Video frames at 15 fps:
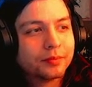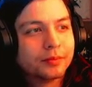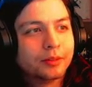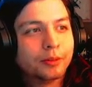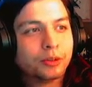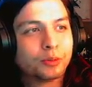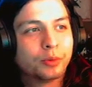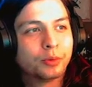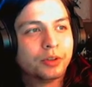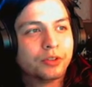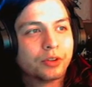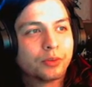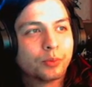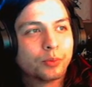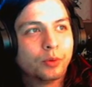Which one is
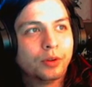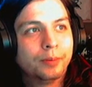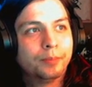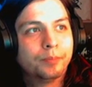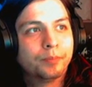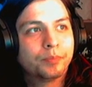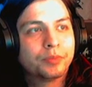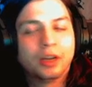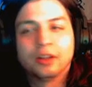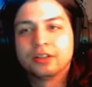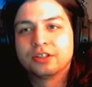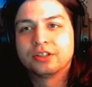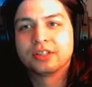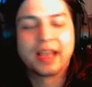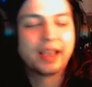this one? Oh, this
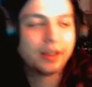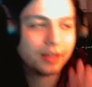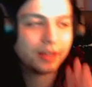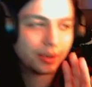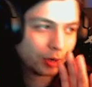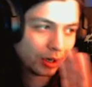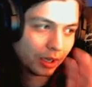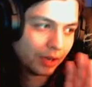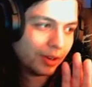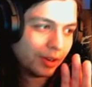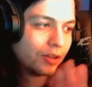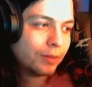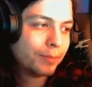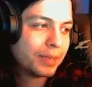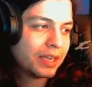is the alien one.
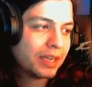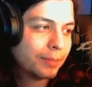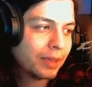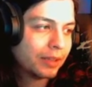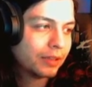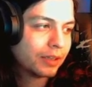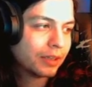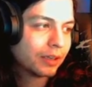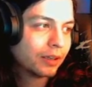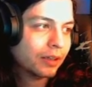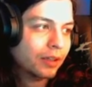Another meme ending.